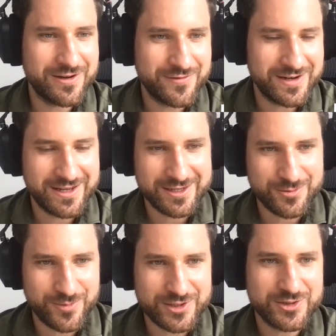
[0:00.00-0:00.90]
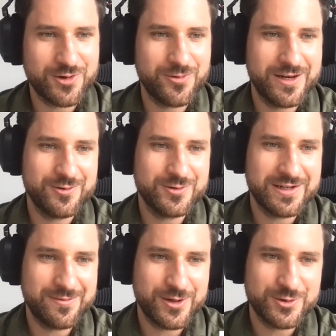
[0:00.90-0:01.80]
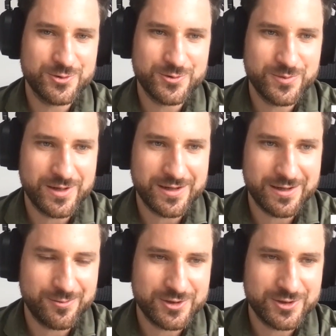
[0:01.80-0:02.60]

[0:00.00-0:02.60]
I feel like you mentioned already Unternehmertum,